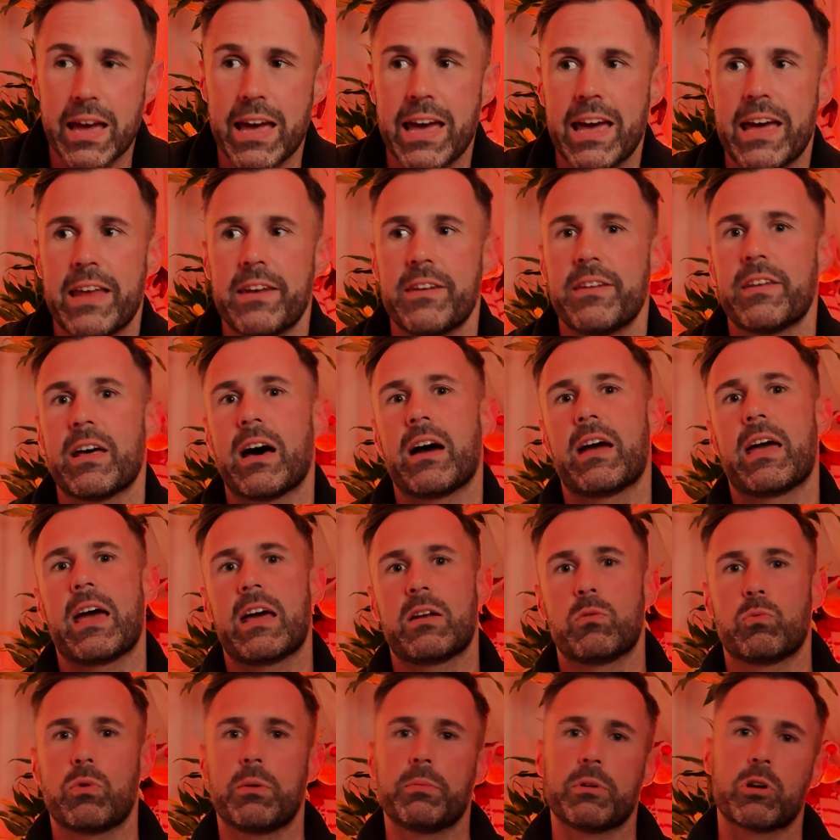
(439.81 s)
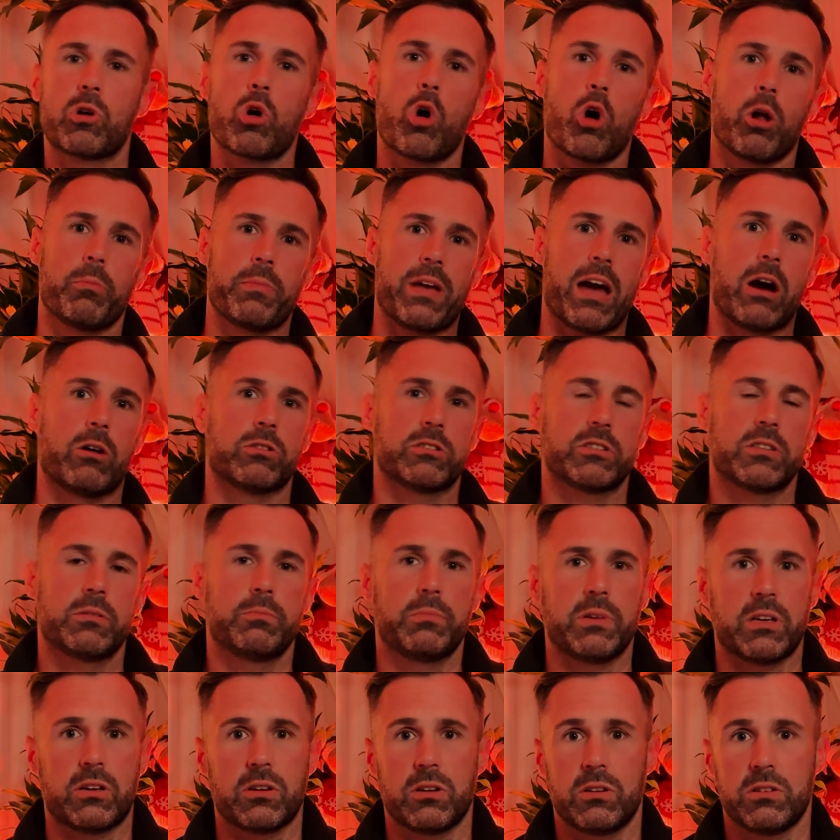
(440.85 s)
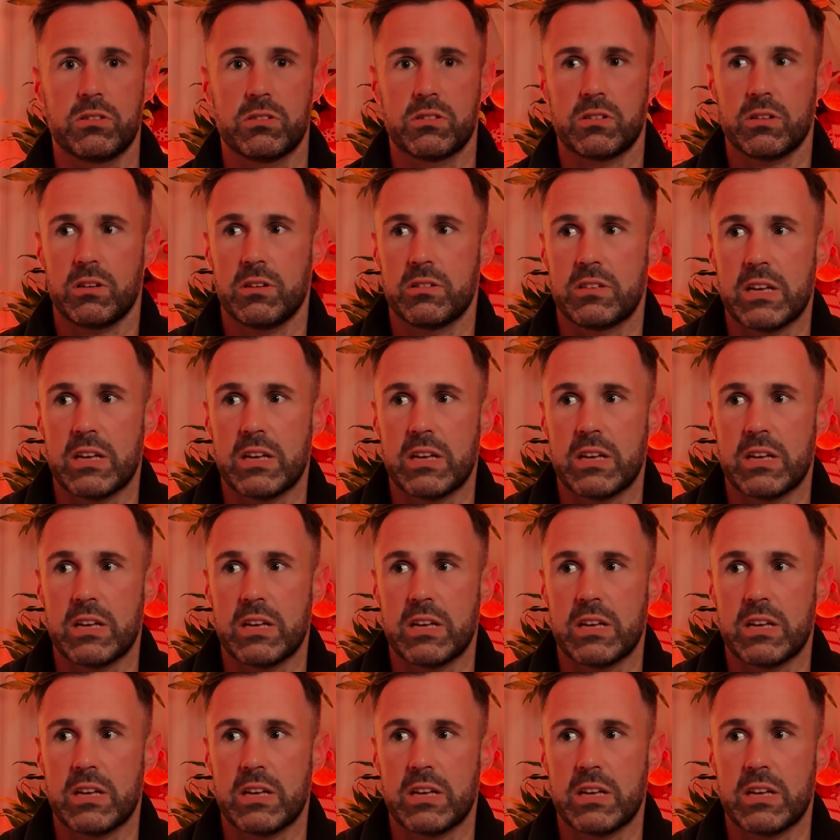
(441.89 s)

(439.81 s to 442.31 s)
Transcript: and I had women call me out because